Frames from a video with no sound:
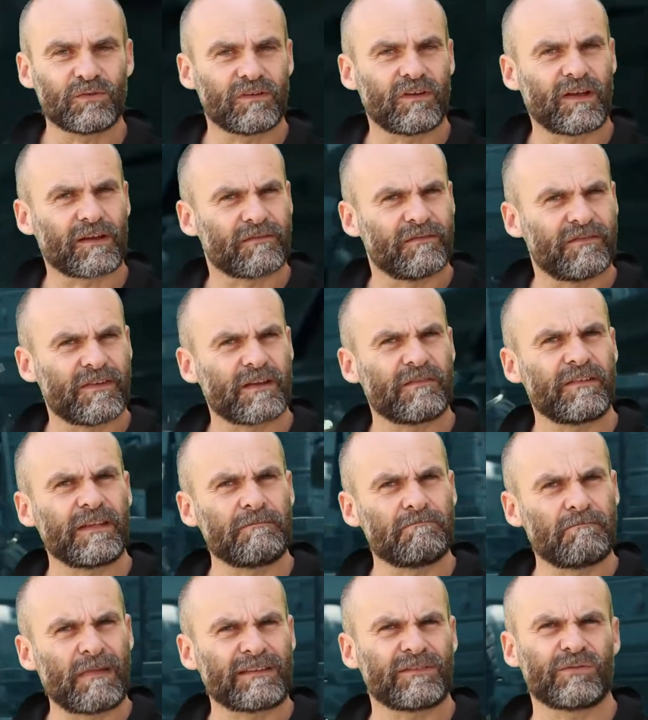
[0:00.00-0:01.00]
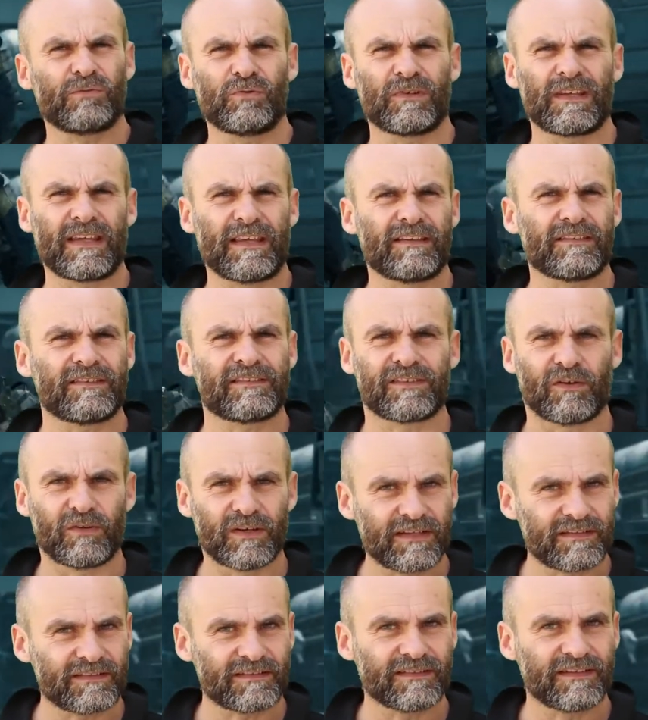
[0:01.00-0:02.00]
like very Metal Gear
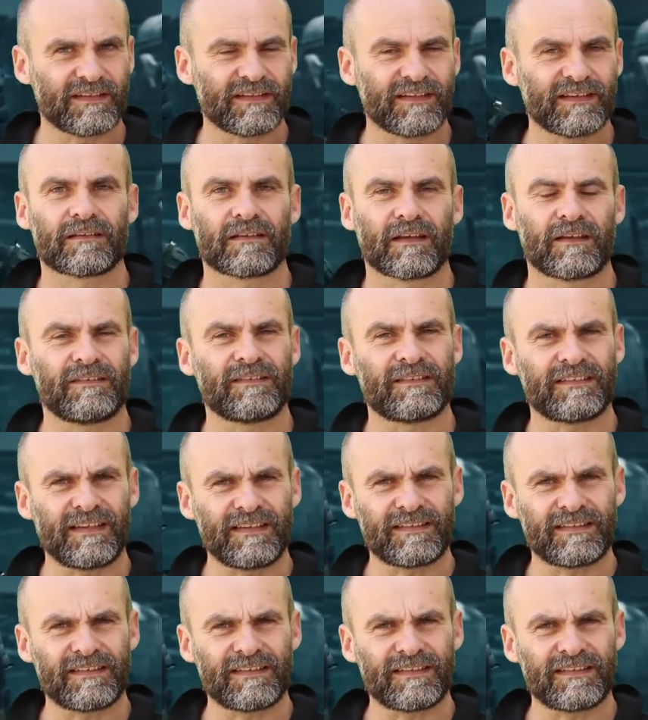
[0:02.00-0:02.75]
Solid. And you see